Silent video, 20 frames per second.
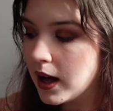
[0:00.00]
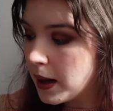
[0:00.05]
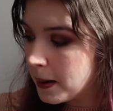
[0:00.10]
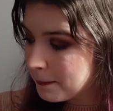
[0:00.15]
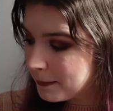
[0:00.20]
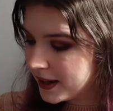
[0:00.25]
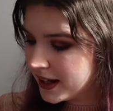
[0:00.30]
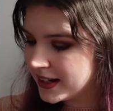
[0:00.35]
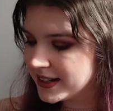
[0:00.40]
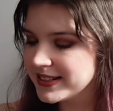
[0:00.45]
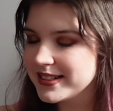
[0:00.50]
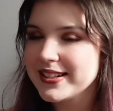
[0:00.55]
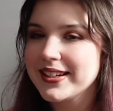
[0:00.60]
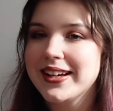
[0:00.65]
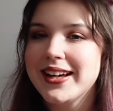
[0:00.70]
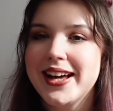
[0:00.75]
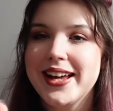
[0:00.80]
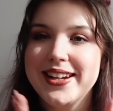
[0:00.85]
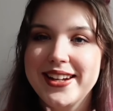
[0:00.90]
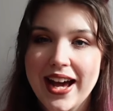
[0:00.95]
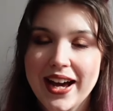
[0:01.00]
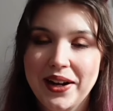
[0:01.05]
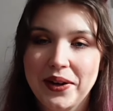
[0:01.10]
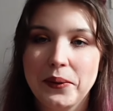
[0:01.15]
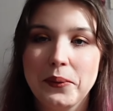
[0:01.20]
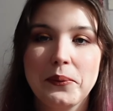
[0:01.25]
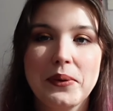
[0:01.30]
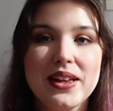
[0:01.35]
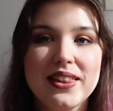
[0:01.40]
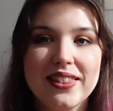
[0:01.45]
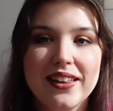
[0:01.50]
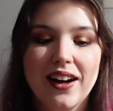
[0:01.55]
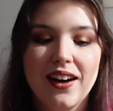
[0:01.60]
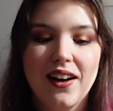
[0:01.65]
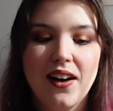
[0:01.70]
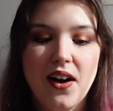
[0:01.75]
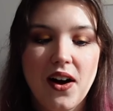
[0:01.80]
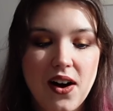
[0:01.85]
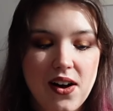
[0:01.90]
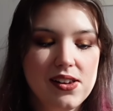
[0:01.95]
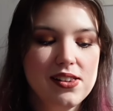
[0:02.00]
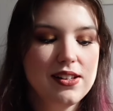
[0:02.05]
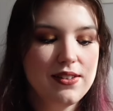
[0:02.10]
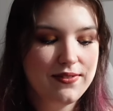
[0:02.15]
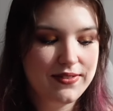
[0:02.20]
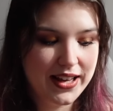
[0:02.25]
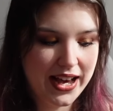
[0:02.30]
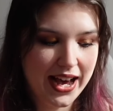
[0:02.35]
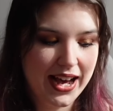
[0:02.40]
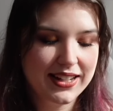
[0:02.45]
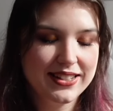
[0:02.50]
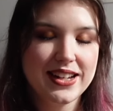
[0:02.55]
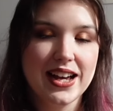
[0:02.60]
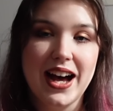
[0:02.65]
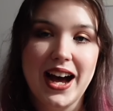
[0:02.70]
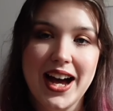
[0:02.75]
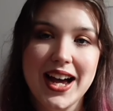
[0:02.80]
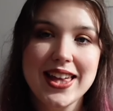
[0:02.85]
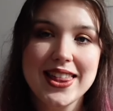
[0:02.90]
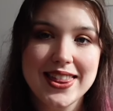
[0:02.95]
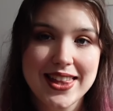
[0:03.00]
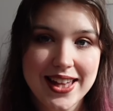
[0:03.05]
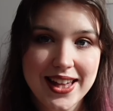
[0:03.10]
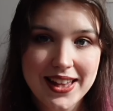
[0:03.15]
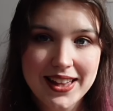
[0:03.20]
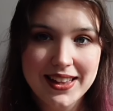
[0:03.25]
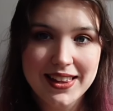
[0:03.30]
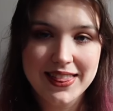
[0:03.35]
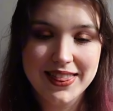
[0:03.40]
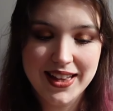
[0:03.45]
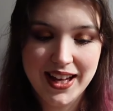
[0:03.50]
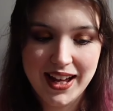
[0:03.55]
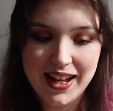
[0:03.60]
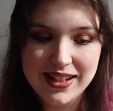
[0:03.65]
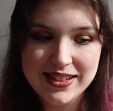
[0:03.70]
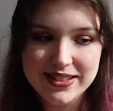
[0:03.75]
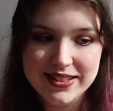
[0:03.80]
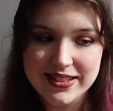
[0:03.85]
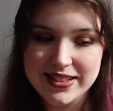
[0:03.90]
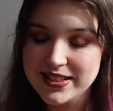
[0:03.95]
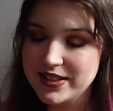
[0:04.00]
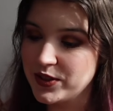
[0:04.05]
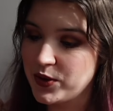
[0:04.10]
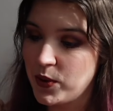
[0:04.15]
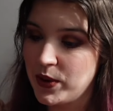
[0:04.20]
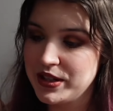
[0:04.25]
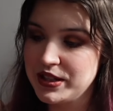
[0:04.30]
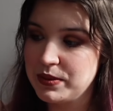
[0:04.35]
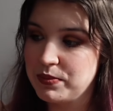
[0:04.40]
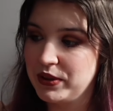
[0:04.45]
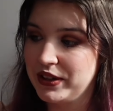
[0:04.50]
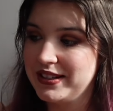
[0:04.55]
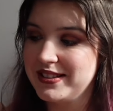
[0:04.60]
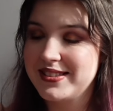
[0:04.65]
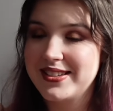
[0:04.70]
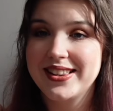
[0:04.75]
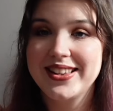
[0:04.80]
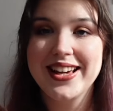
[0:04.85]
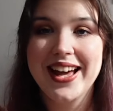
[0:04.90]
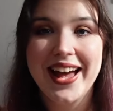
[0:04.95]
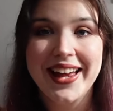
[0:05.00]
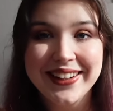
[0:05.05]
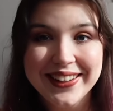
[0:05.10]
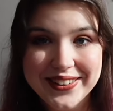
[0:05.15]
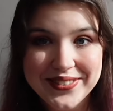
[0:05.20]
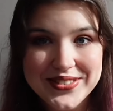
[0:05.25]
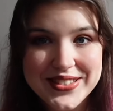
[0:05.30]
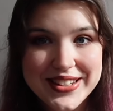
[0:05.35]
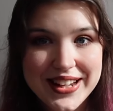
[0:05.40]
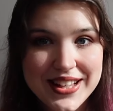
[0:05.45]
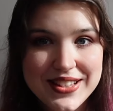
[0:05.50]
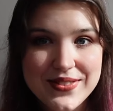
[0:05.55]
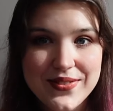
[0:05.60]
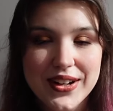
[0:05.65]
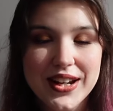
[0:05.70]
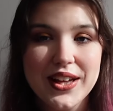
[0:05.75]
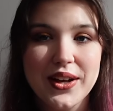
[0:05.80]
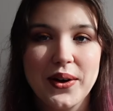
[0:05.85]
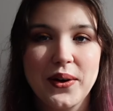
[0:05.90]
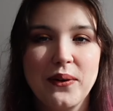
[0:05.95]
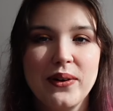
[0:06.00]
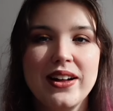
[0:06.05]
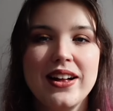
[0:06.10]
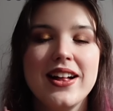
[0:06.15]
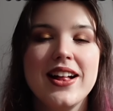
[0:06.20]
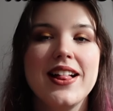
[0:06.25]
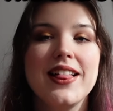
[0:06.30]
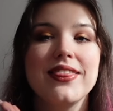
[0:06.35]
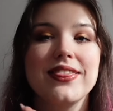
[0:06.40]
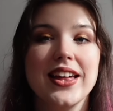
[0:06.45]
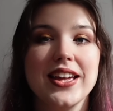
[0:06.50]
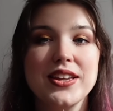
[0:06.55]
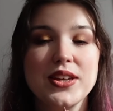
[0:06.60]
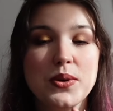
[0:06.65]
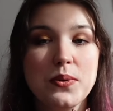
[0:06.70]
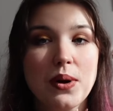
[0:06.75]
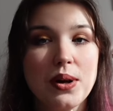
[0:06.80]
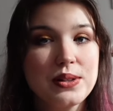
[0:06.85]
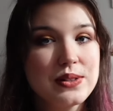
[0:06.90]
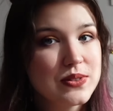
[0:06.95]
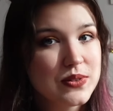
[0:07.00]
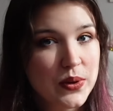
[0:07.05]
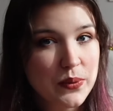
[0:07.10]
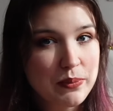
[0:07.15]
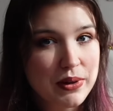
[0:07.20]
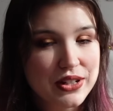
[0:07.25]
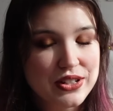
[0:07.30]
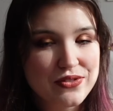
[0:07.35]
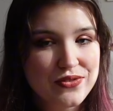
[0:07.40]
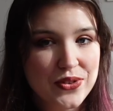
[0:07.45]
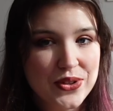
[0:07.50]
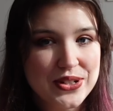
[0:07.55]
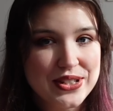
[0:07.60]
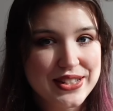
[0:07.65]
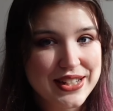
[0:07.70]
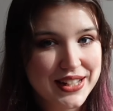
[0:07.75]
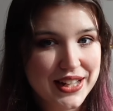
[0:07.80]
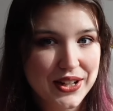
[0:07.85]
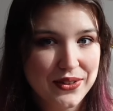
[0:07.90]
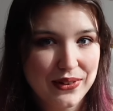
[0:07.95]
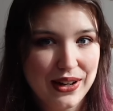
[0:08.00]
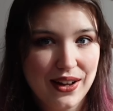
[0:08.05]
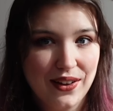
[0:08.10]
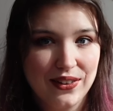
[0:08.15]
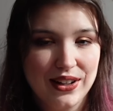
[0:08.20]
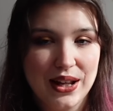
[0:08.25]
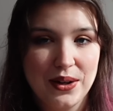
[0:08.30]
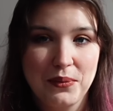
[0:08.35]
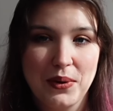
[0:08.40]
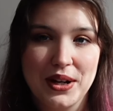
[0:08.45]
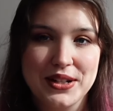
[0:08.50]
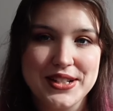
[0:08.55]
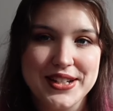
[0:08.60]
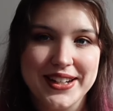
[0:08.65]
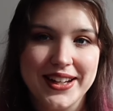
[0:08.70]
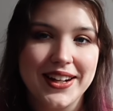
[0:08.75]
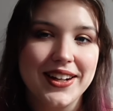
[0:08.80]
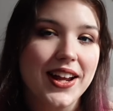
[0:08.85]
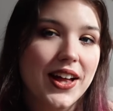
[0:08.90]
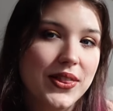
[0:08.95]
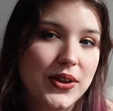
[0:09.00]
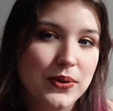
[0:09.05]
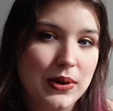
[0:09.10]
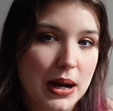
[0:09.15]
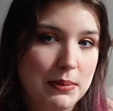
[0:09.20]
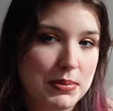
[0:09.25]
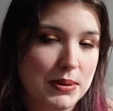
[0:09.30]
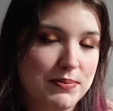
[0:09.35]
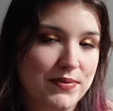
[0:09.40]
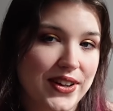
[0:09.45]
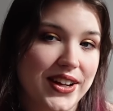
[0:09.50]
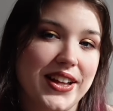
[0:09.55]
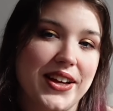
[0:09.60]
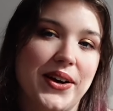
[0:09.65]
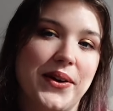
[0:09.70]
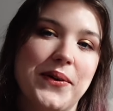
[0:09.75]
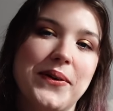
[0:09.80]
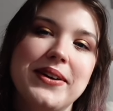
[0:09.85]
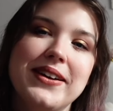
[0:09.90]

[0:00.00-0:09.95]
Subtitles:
But now, with all of that, I think that it's going to bring us to the end of today's video. Thank you all so much for sticking around and watching another wrap-up video.